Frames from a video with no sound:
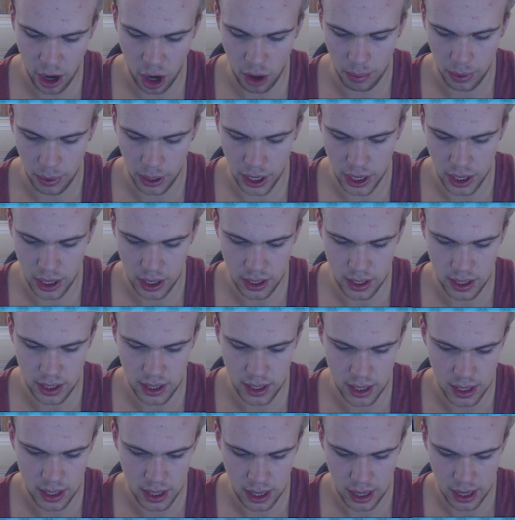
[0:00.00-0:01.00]

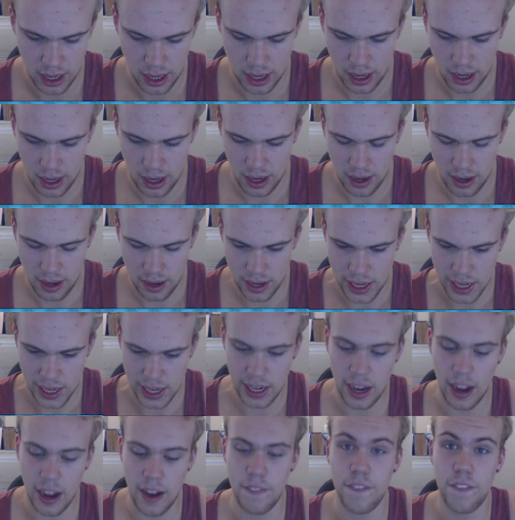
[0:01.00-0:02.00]
goblins,
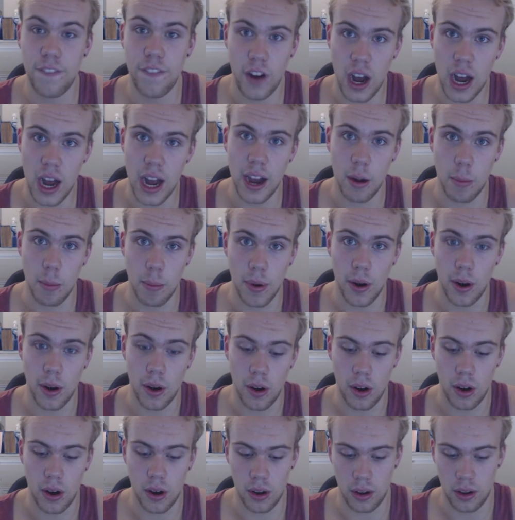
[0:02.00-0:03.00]
a
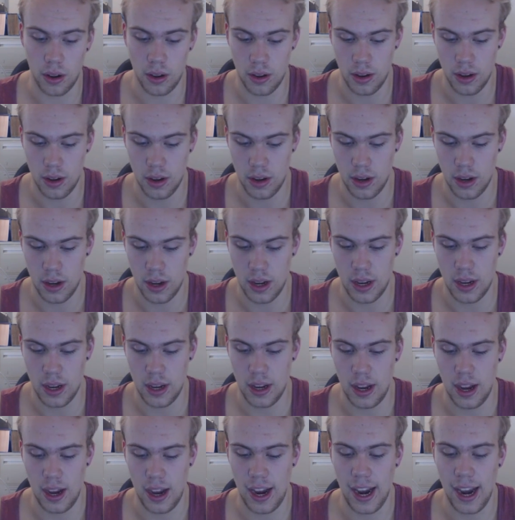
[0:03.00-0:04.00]
fireball,
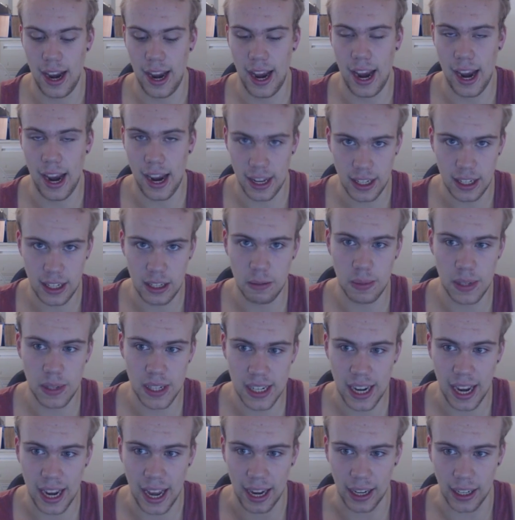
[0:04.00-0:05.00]
and some
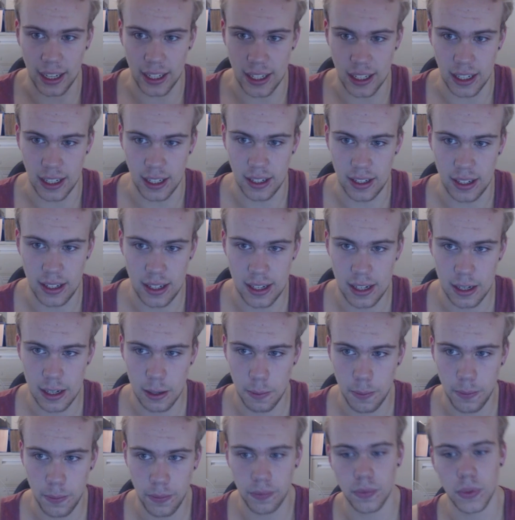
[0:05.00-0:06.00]
skeletons.
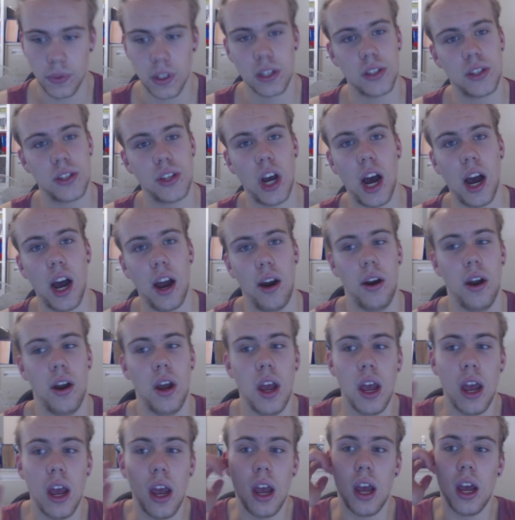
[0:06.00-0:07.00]
So,
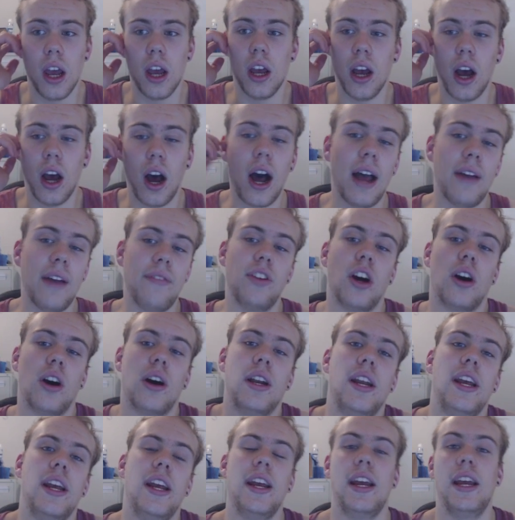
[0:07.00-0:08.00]
I have no
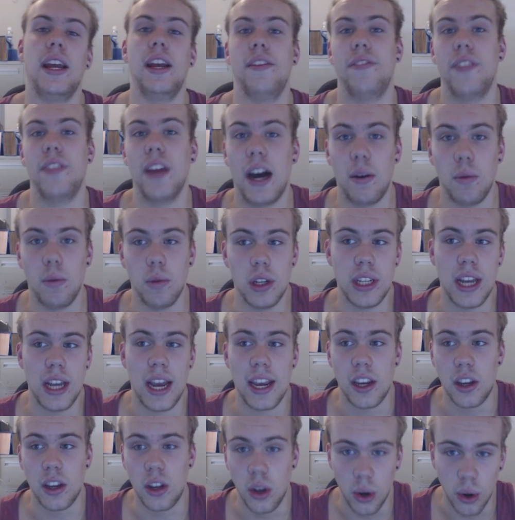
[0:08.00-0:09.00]
idea if that was
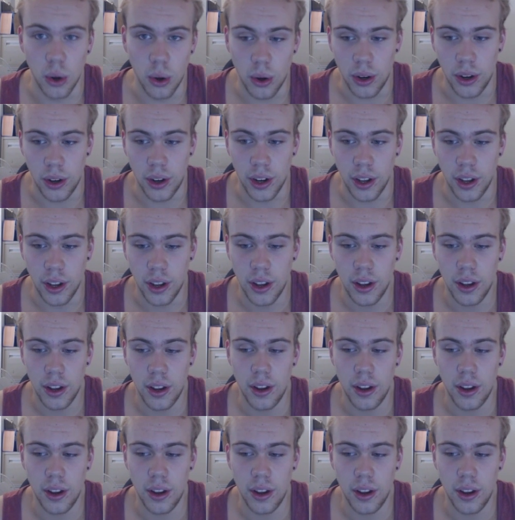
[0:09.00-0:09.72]
a good